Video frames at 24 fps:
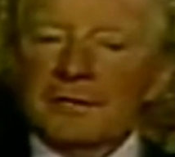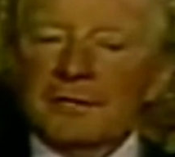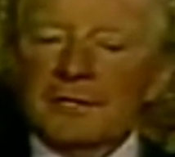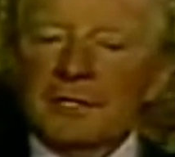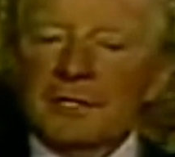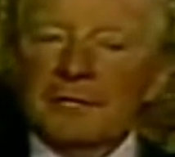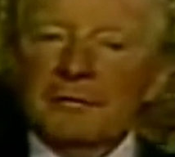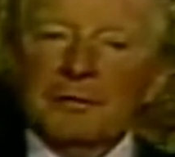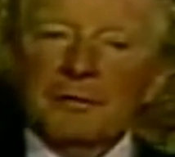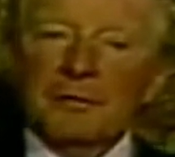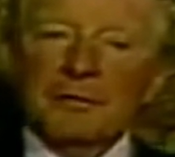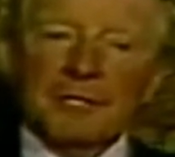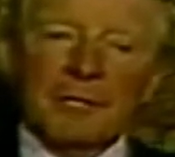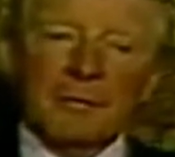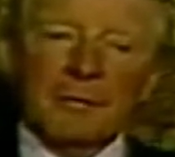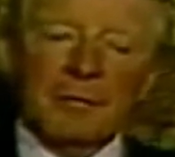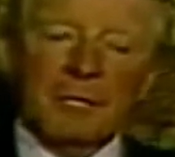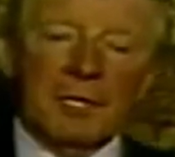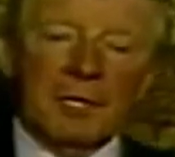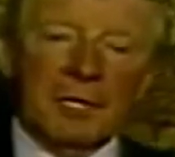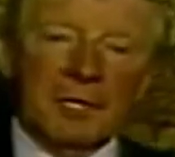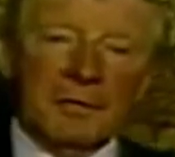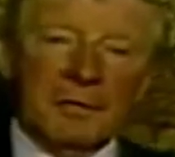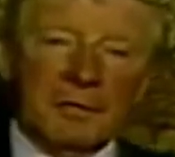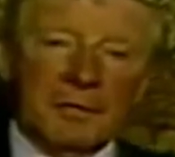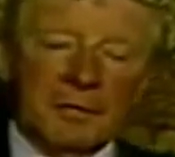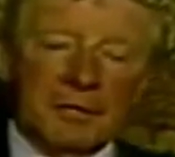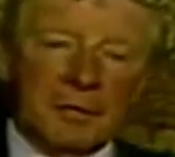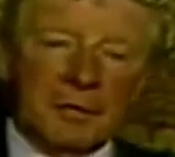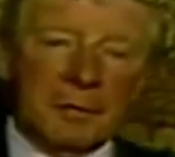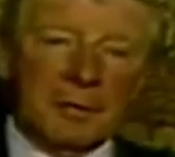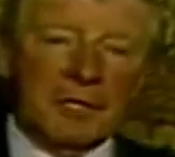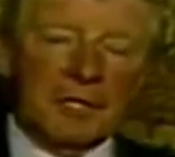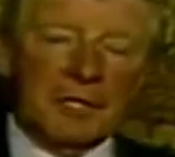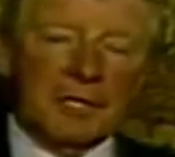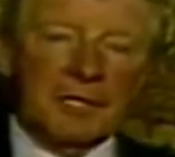to give you some
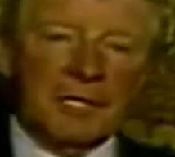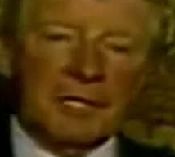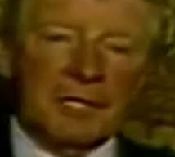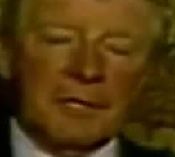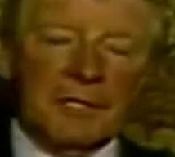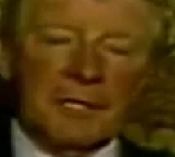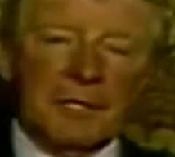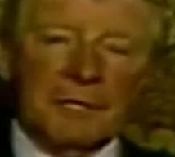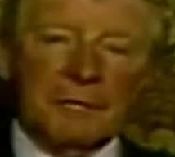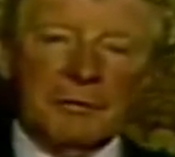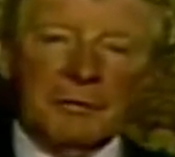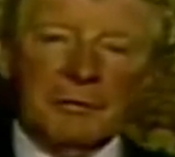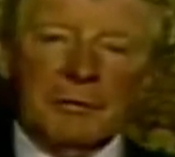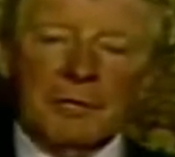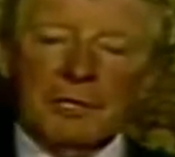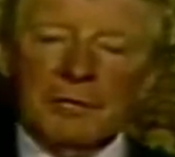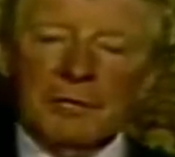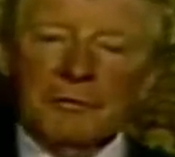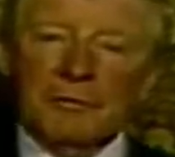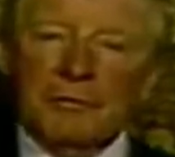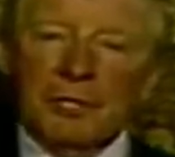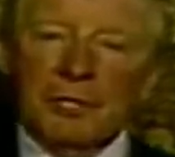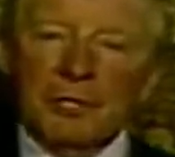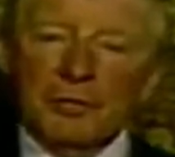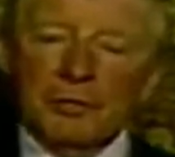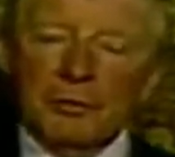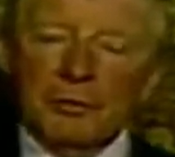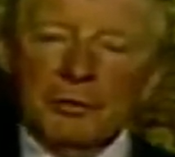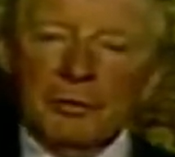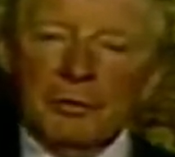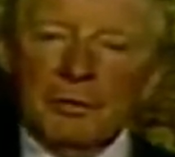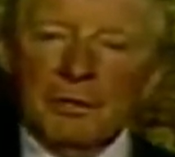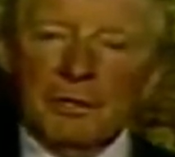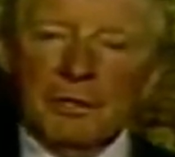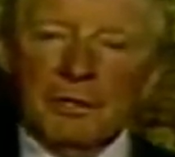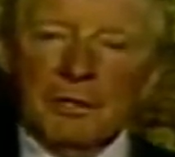idea, because I think if you get a
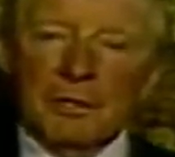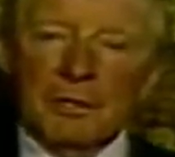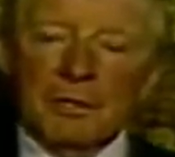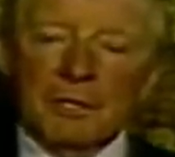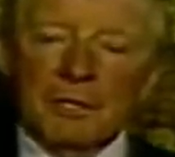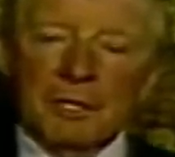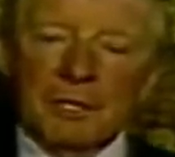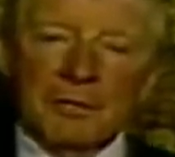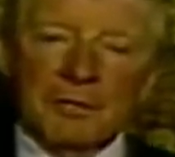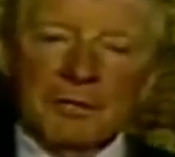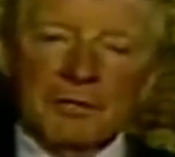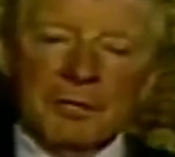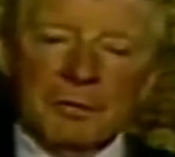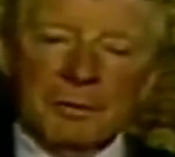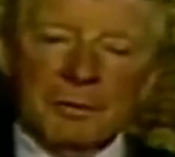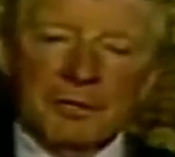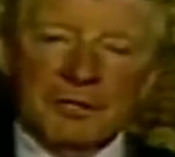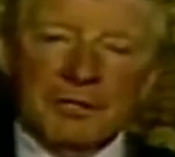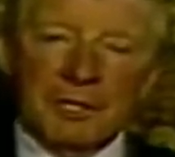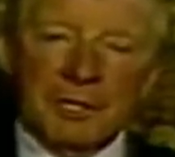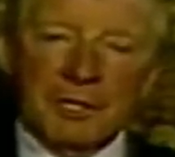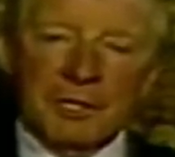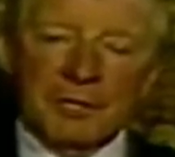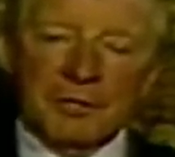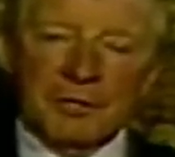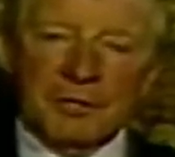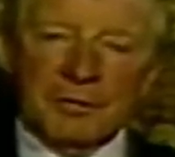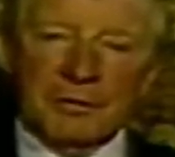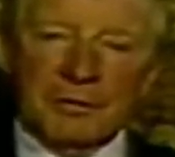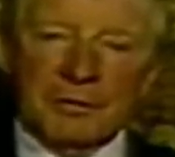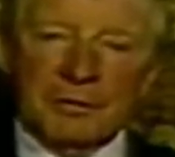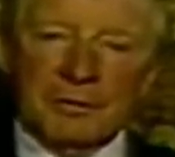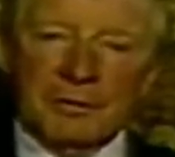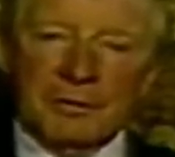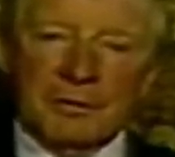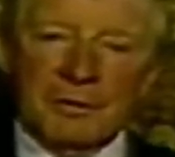visual
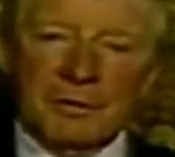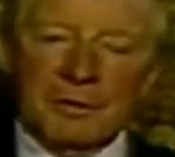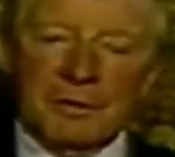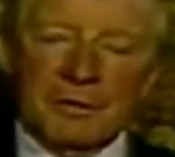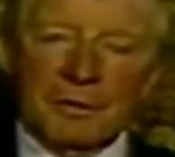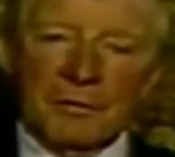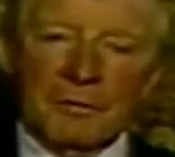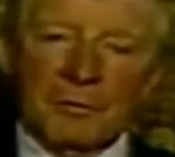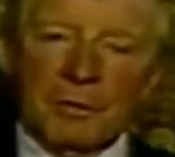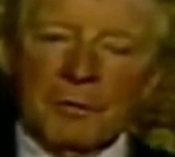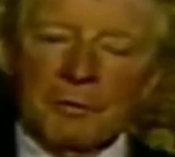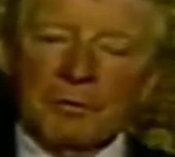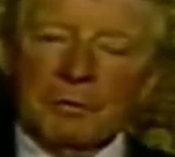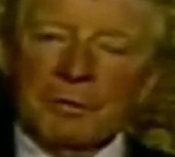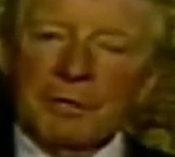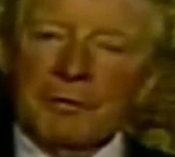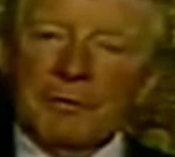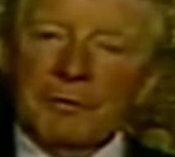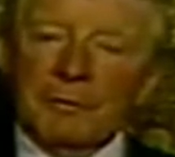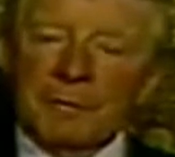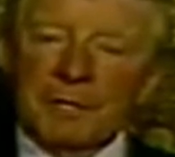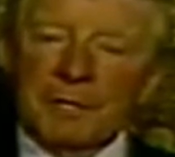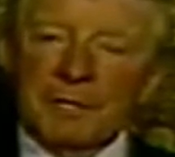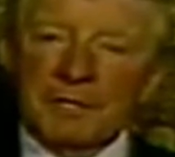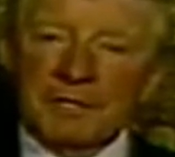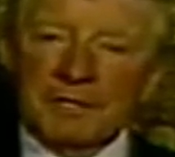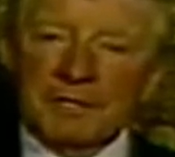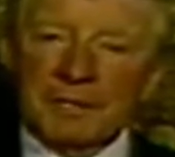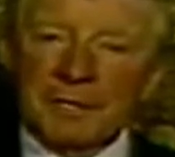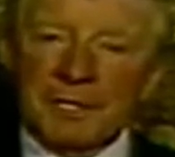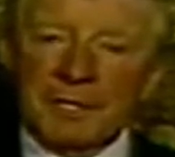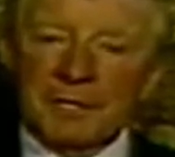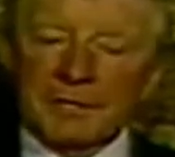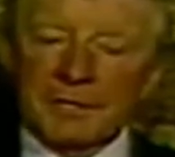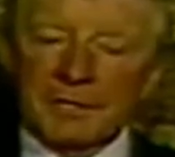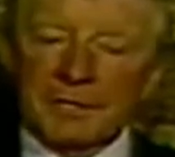interpretation of what we have been
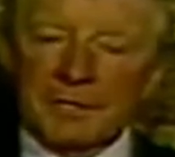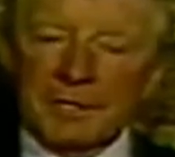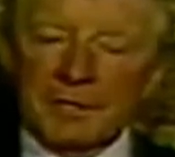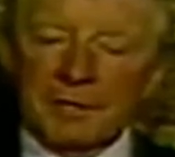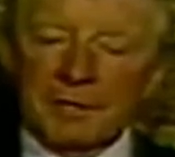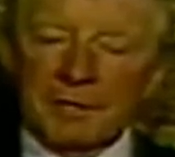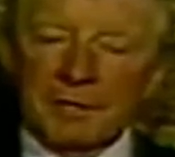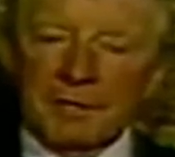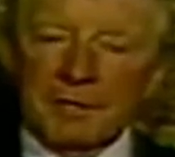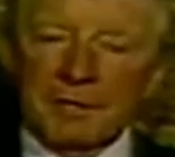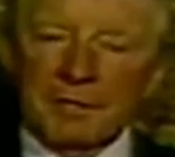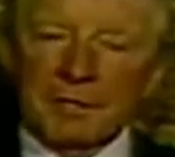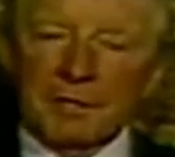discussing,